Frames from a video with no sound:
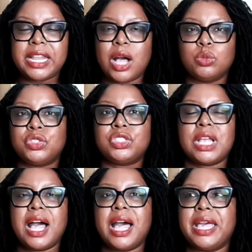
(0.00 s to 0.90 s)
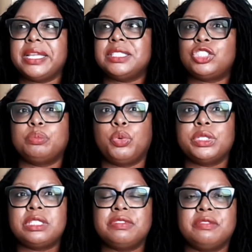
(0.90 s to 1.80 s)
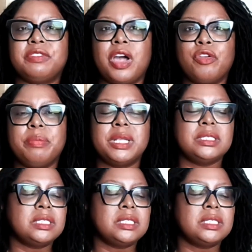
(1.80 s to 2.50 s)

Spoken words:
outside, supportive environment.